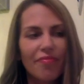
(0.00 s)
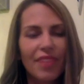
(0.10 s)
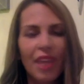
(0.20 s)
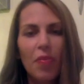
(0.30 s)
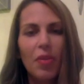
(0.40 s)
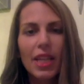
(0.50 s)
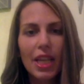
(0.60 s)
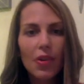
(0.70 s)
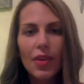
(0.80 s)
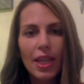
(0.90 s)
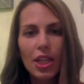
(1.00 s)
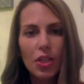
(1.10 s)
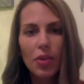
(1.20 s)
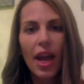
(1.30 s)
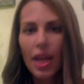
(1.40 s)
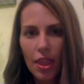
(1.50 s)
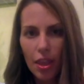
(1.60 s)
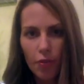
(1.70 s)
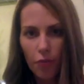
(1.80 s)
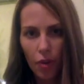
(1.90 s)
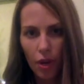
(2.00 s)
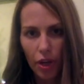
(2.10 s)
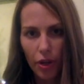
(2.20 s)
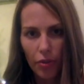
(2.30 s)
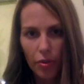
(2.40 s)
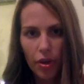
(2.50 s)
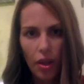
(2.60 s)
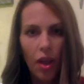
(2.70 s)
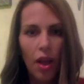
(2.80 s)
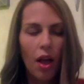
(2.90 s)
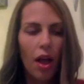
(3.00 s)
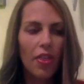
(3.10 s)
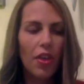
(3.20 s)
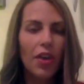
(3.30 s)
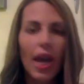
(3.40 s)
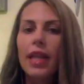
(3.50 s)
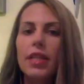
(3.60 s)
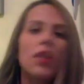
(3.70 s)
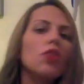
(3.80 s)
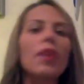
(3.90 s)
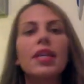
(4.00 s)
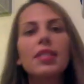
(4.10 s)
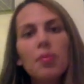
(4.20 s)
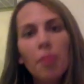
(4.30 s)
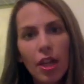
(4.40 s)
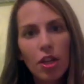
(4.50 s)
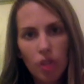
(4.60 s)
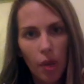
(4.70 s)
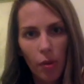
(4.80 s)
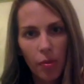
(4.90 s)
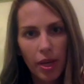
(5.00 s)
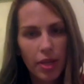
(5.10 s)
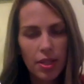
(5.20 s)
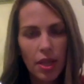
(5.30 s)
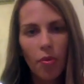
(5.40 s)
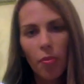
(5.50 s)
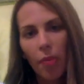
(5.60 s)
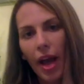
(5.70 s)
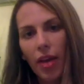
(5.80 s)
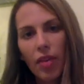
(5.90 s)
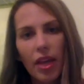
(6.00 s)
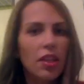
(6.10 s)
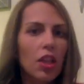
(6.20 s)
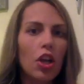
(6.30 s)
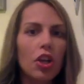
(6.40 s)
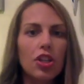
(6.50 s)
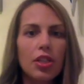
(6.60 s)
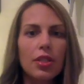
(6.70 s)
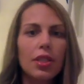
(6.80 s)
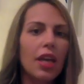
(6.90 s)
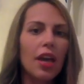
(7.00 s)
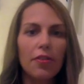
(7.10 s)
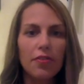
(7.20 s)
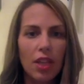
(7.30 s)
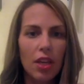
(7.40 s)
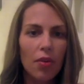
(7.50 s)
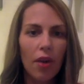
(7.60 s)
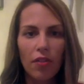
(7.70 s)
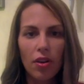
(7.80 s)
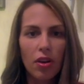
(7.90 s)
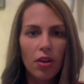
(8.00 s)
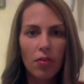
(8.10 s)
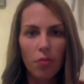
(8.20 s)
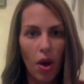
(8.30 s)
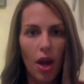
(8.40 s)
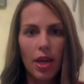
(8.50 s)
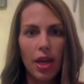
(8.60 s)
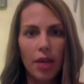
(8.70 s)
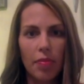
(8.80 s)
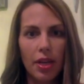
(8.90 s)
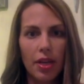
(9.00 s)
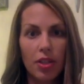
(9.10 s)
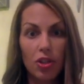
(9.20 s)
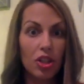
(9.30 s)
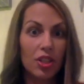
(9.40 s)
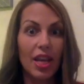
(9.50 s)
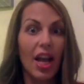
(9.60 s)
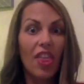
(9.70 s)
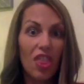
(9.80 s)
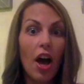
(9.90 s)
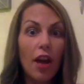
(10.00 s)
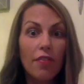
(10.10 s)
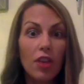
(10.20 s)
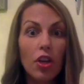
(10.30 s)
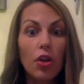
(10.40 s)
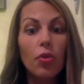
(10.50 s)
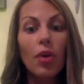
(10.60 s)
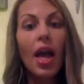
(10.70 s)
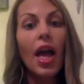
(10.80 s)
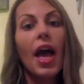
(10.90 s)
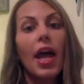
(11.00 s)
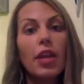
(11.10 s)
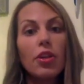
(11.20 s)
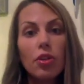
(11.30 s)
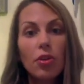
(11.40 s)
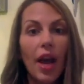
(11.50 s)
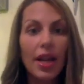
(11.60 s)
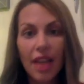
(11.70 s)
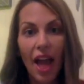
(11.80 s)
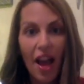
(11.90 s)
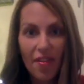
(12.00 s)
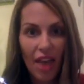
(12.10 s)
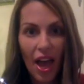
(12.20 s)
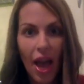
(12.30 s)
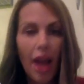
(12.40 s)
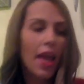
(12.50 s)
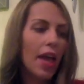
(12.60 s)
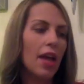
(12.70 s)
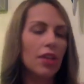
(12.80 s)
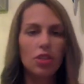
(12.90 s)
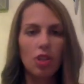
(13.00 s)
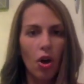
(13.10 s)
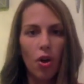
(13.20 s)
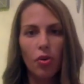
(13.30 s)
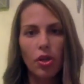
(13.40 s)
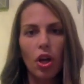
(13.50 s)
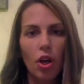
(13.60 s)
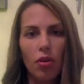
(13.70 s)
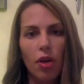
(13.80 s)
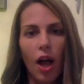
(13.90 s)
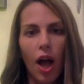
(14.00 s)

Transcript: they will literally do anything for you. They'll get into crazy money trouble because they will buy you like the largest gift that you ever could have wanted, because they're just like, I thought of you and I knew you had to have that. And so, you know,